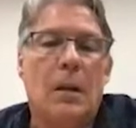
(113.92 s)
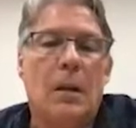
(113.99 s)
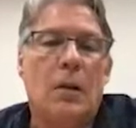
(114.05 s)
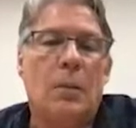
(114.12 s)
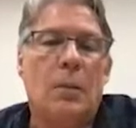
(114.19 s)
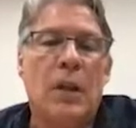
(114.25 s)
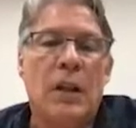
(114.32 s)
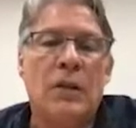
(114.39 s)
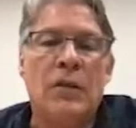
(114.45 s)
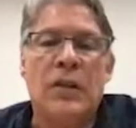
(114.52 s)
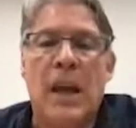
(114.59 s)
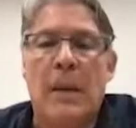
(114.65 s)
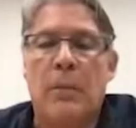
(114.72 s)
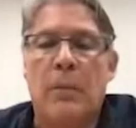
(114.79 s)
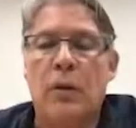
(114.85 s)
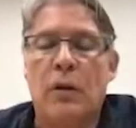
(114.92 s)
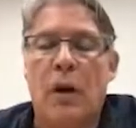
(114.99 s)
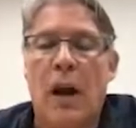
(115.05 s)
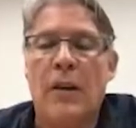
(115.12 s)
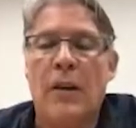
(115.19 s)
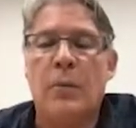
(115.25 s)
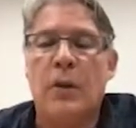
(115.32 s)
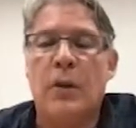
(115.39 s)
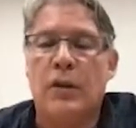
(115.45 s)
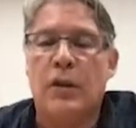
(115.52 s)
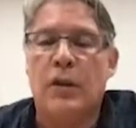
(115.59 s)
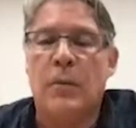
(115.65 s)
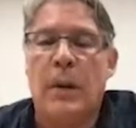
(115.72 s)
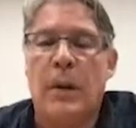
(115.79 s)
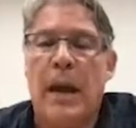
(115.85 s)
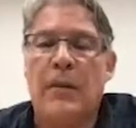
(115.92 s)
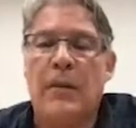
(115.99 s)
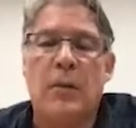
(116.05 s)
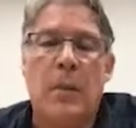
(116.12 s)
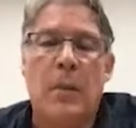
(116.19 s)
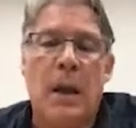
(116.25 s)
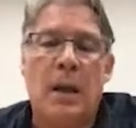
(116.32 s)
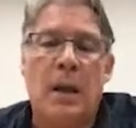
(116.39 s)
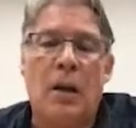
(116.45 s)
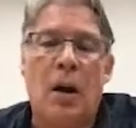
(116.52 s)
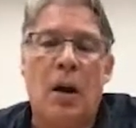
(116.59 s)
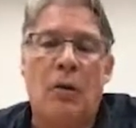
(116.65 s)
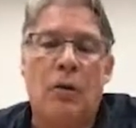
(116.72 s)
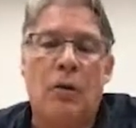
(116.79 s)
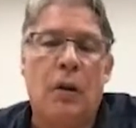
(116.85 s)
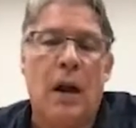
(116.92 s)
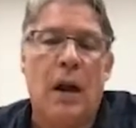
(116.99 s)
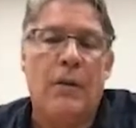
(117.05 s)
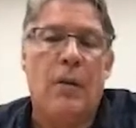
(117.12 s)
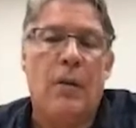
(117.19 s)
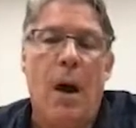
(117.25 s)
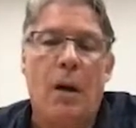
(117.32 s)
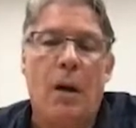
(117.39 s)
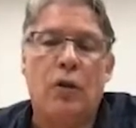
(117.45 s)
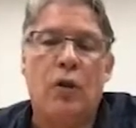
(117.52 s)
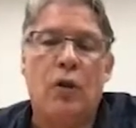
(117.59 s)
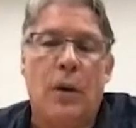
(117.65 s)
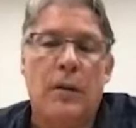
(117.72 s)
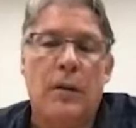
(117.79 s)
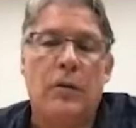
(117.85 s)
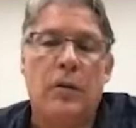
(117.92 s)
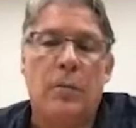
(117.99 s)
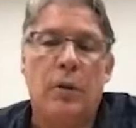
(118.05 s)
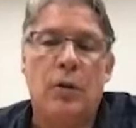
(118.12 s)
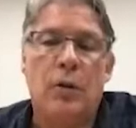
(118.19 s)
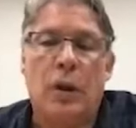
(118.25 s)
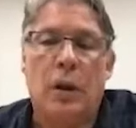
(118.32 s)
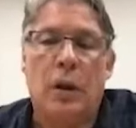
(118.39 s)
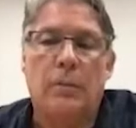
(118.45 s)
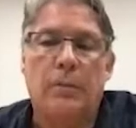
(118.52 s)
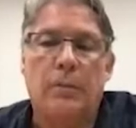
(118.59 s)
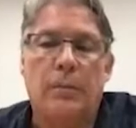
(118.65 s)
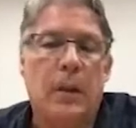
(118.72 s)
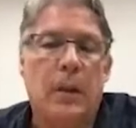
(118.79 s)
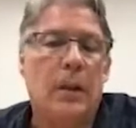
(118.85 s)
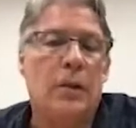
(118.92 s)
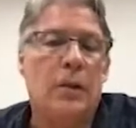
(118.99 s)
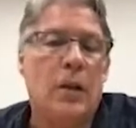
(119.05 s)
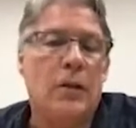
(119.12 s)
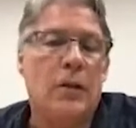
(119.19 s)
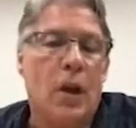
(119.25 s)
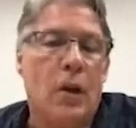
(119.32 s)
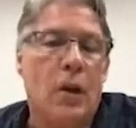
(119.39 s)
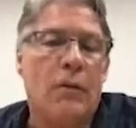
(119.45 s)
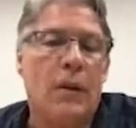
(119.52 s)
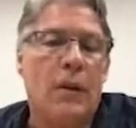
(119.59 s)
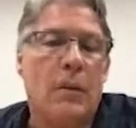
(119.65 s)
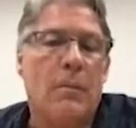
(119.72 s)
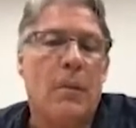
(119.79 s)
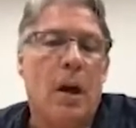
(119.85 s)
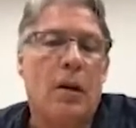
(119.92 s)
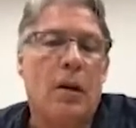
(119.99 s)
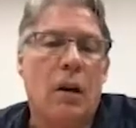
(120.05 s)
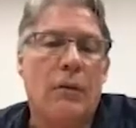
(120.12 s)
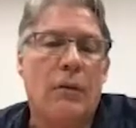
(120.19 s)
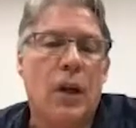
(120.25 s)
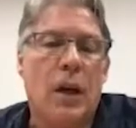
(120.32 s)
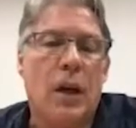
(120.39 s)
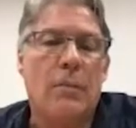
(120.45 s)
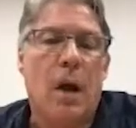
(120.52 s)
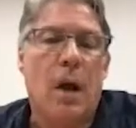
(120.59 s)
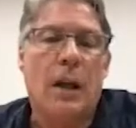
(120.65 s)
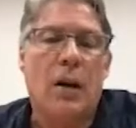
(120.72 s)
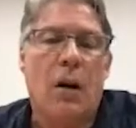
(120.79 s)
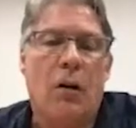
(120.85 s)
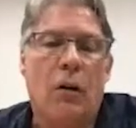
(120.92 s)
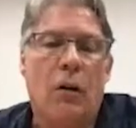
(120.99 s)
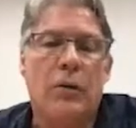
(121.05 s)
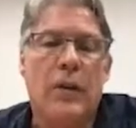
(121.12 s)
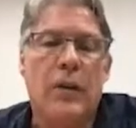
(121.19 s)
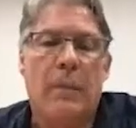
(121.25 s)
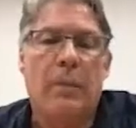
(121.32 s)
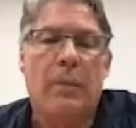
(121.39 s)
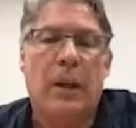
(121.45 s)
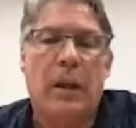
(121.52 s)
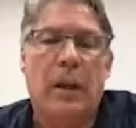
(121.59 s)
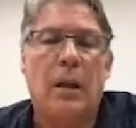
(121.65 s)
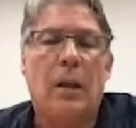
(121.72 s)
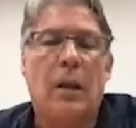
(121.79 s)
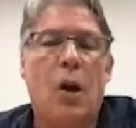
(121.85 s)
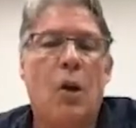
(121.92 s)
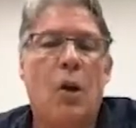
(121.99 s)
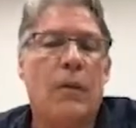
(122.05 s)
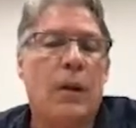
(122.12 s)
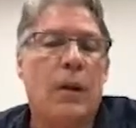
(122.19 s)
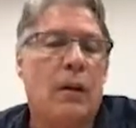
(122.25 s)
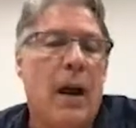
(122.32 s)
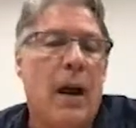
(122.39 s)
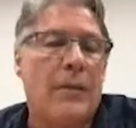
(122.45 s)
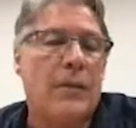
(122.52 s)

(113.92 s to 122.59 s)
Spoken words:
The mutation sampler derives predictions by estimating a causal graphical model's joint distribution. It does so via Markov chain Monte Carlo sampling over the graph